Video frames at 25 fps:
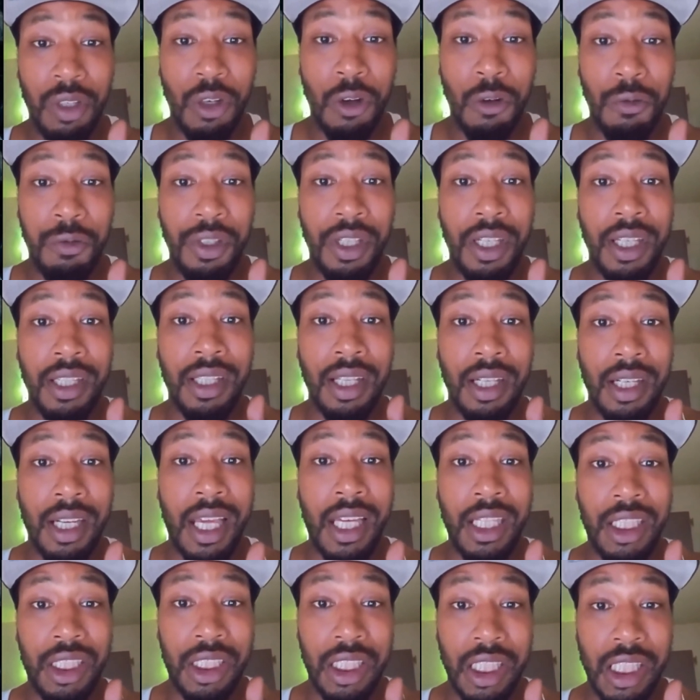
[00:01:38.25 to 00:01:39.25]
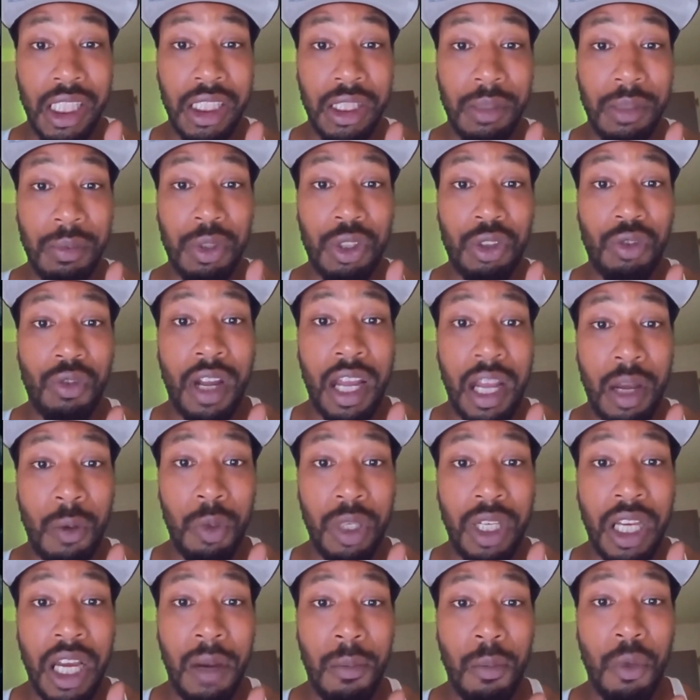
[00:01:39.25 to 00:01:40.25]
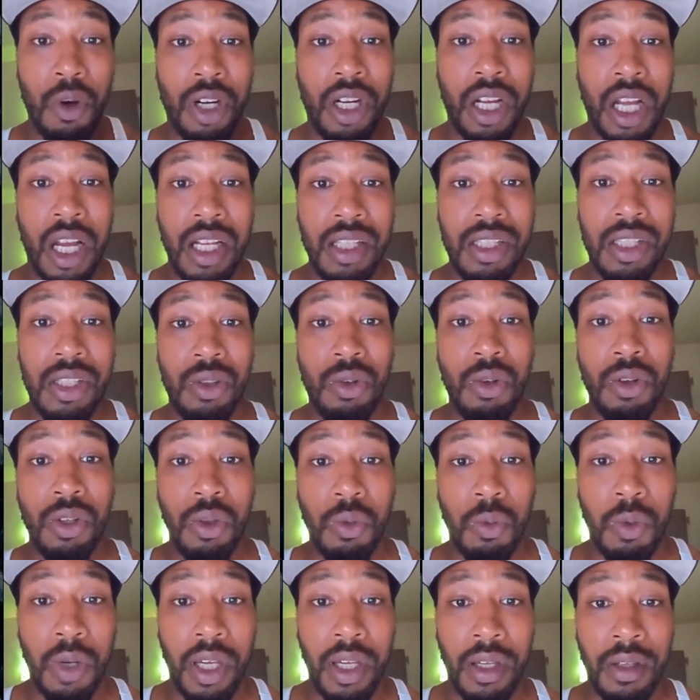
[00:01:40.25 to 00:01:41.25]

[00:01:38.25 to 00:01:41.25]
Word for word: Don't forget to like, share, and subscribe. We got more content on the way.